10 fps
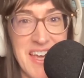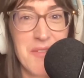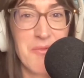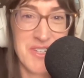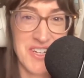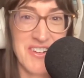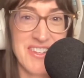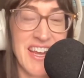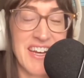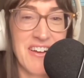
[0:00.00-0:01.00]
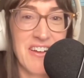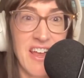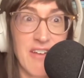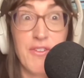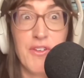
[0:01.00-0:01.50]
can return later
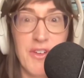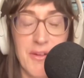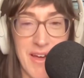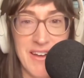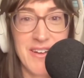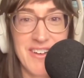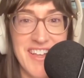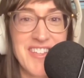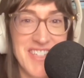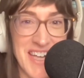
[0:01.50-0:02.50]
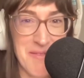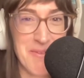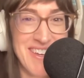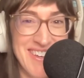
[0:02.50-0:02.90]
and feel good about it each time.